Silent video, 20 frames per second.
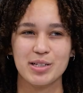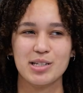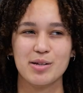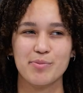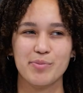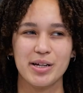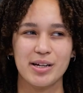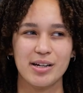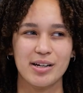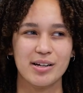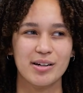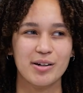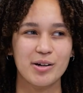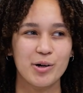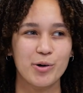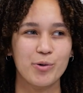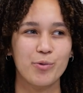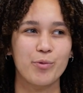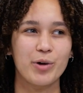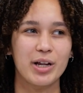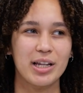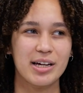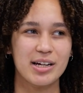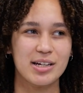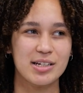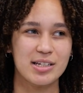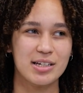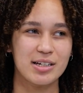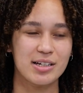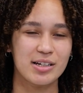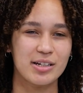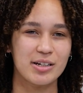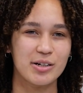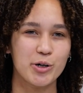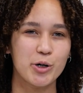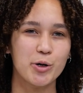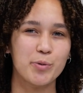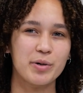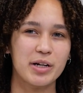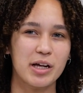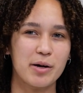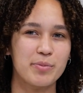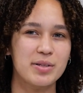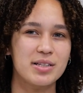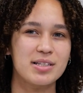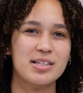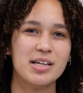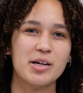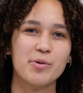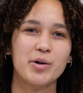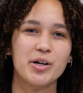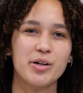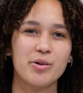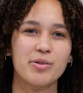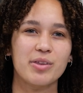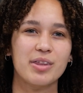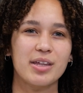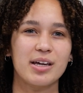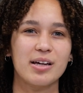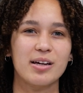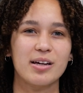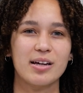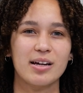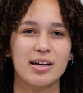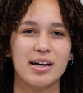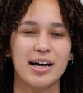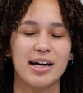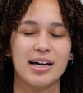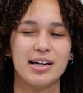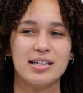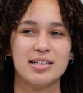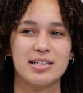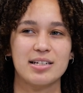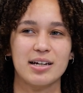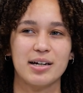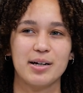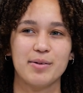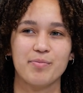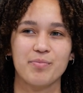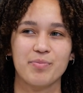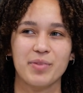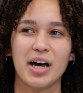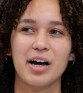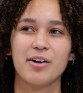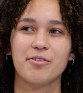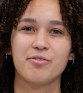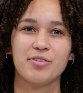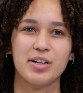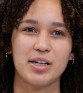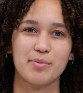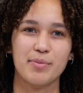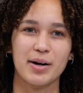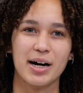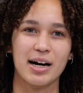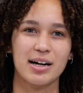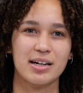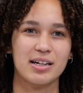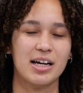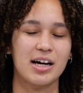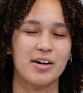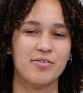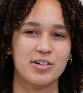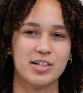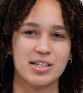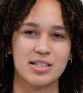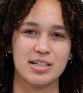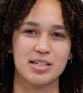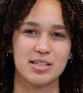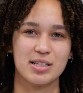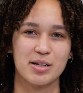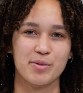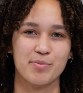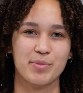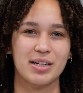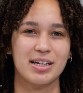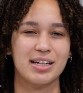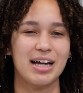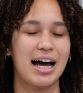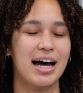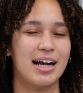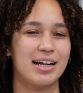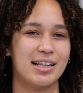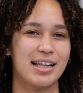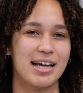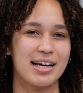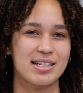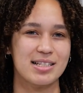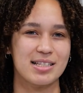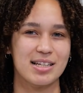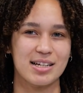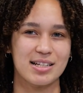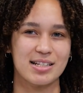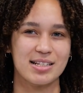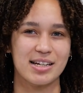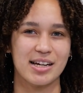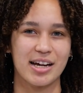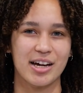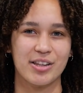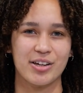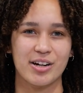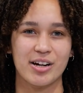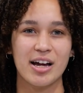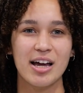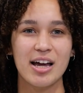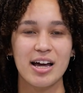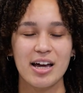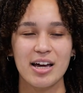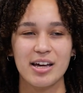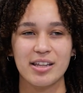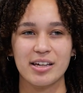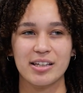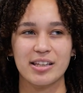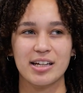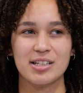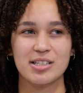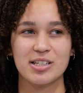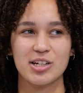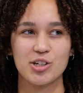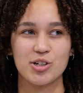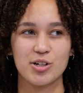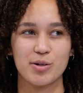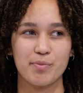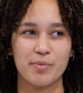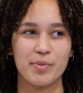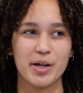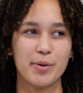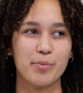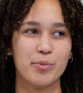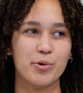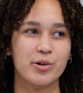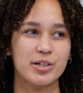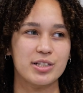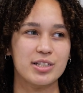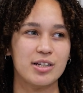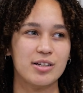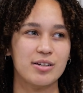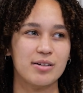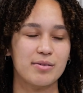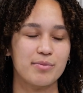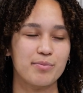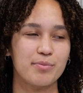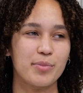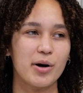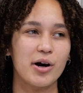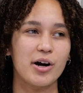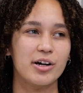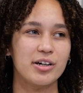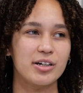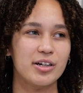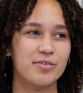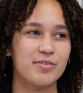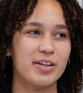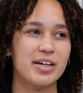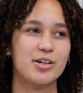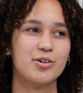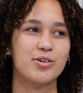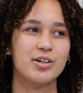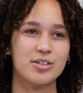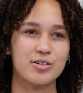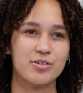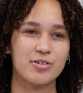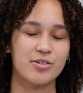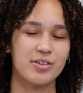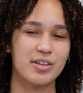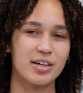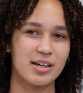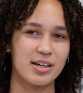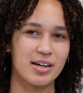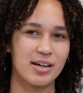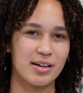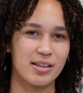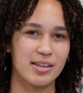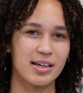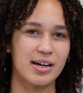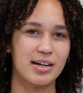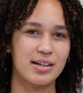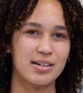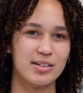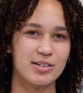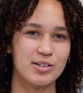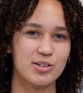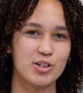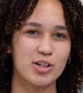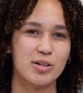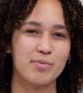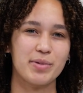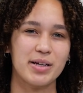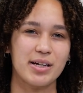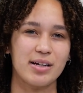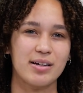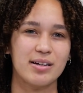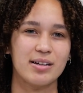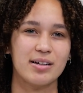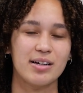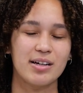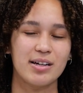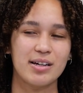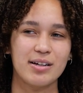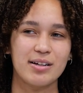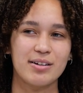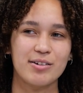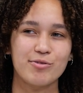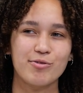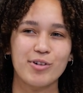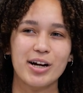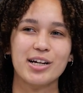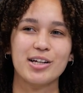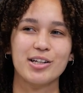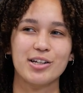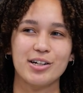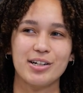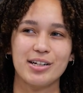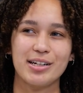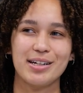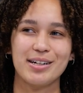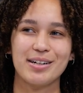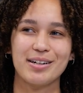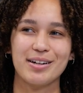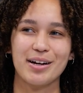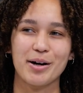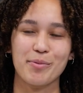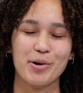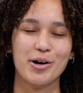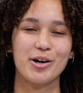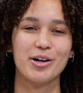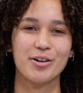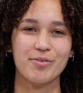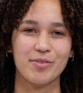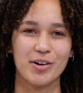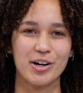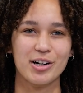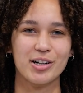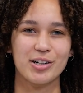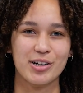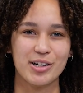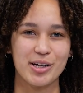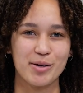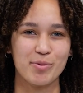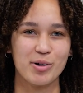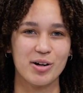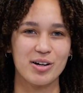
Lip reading: To be willing to open up and say what you think, and have feedback and have criticism and analyze things together. I think that's such an important part of like critical thinking that should be regularly a part of our learning